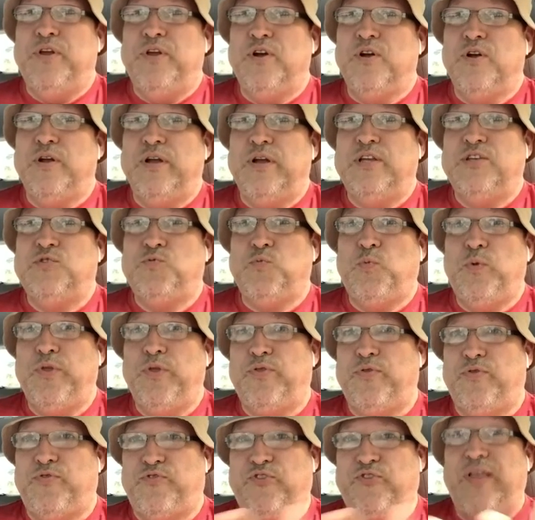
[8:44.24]
in there is yeah.
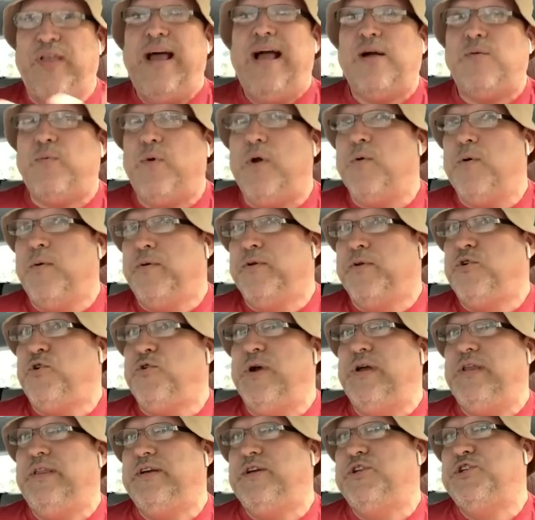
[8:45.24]
with Slack, we were able to
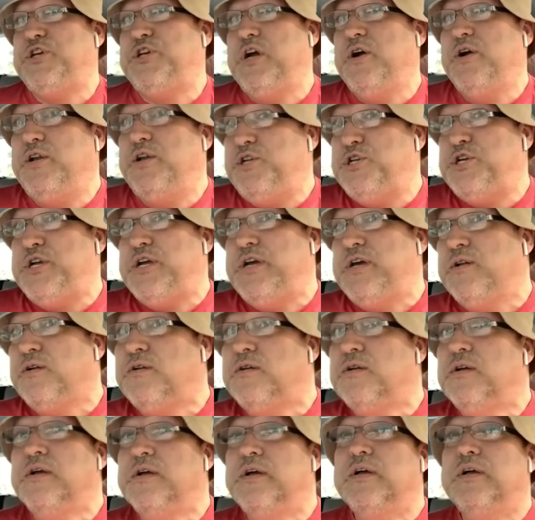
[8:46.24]
create like a charity
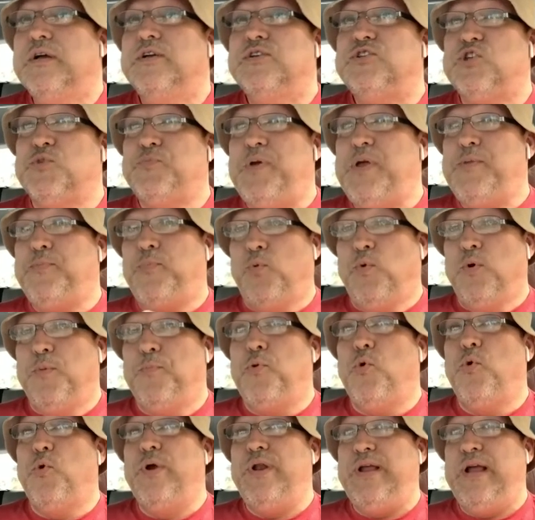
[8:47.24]
channel. So people
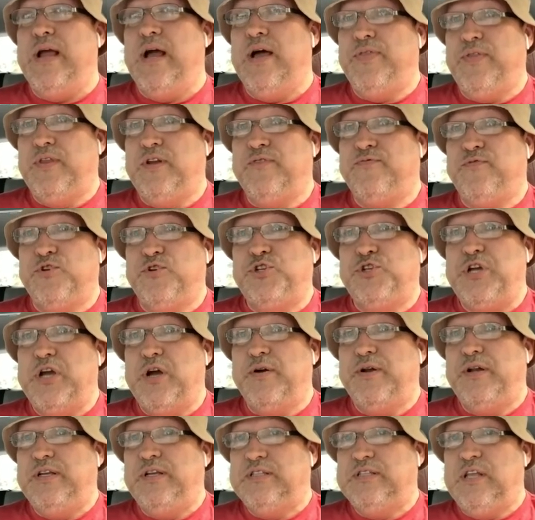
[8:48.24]
were pointing out the different
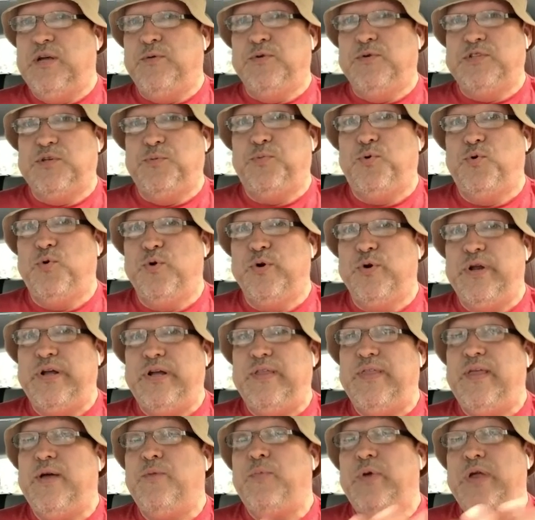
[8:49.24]
charities they were
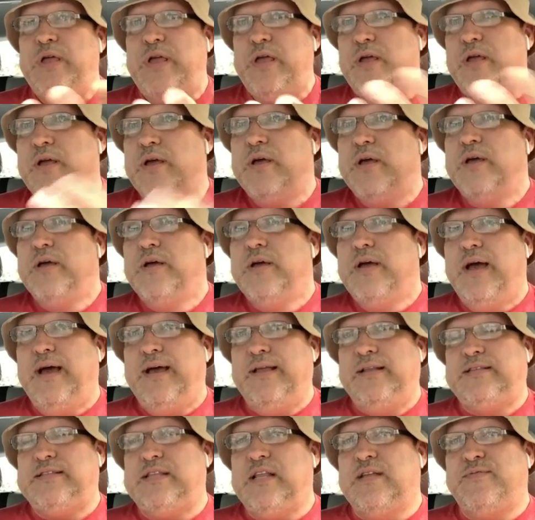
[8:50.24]
supporting. And then we,
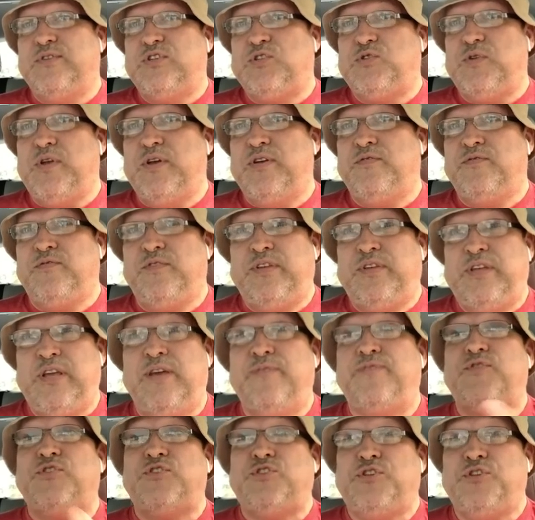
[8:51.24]
instead of uh,
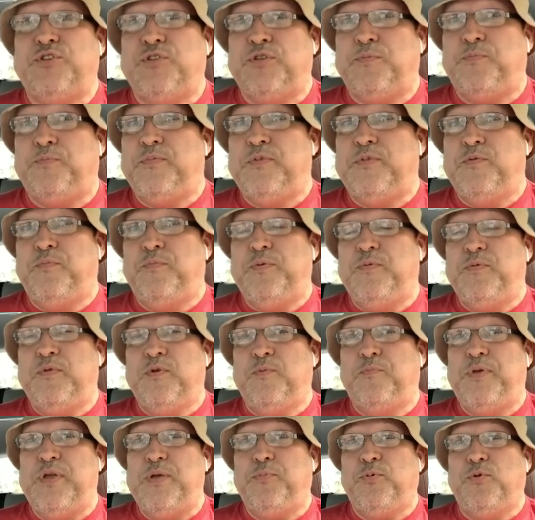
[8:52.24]
gifts to the, the,
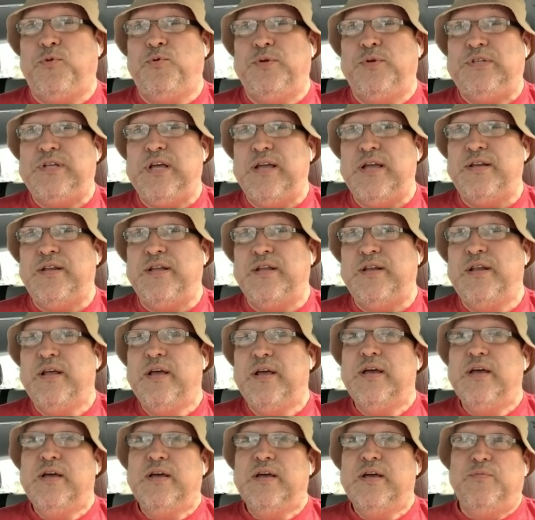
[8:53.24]
the, people who attended,
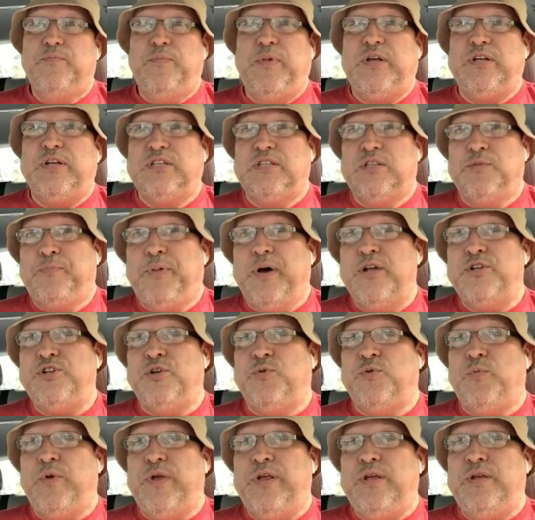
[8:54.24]
because of the
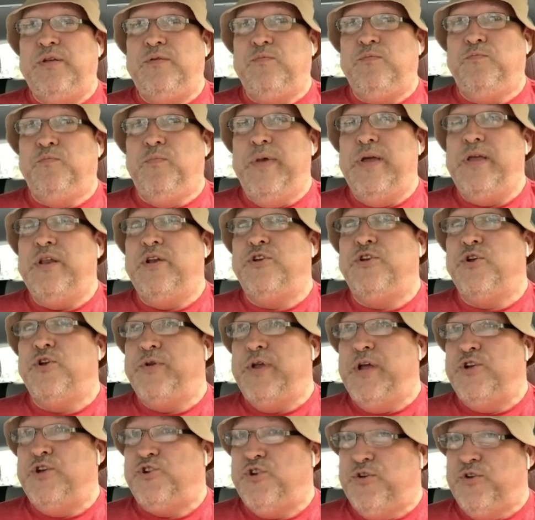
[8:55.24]
budget, we made a
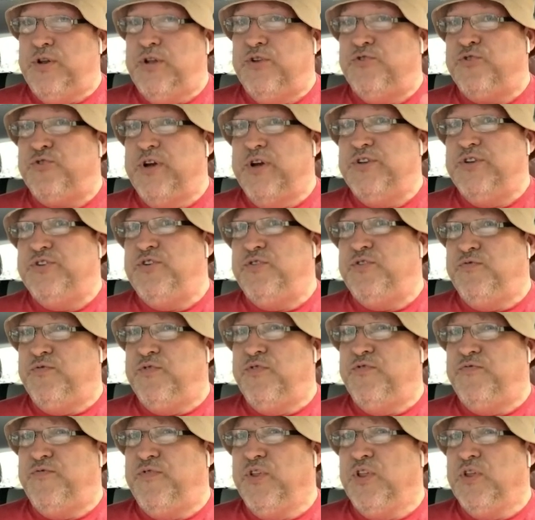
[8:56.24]
donation at Tracey
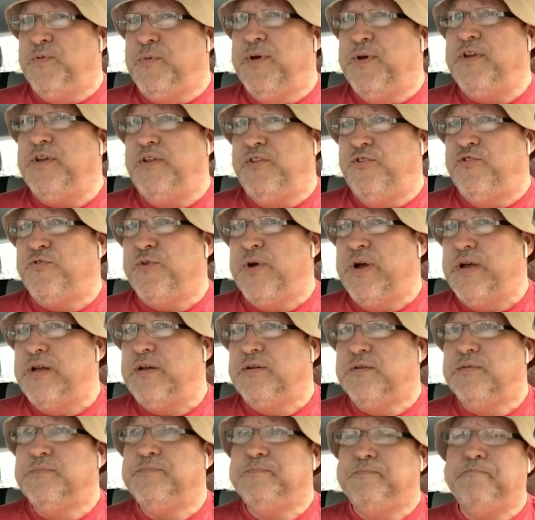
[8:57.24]
to fill it on right?
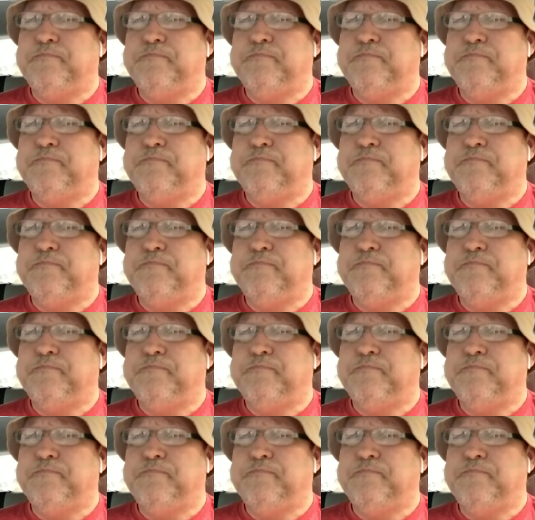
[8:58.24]
Yeah,